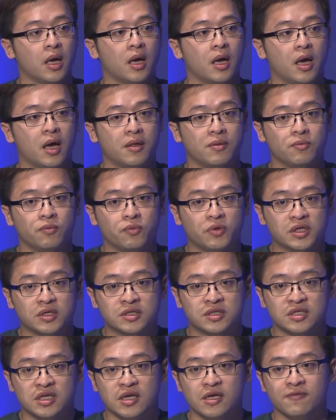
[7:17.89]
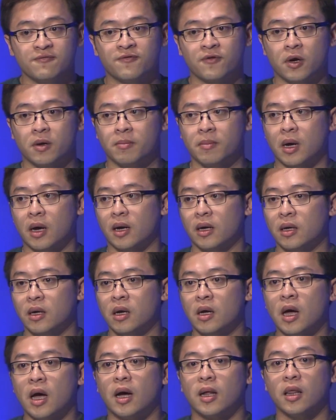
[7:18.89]
and we see from
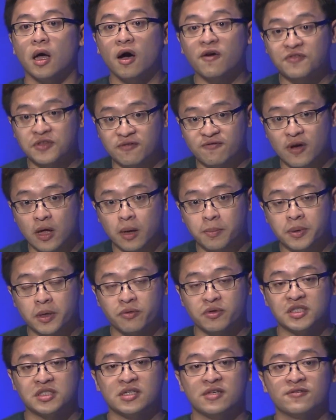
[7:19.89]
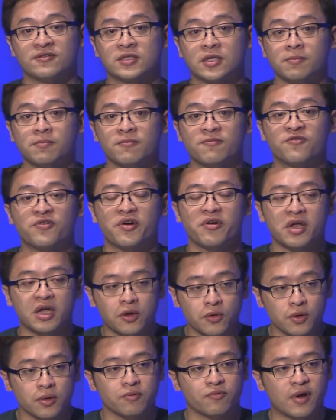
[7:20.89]
a lot of developers receive some very good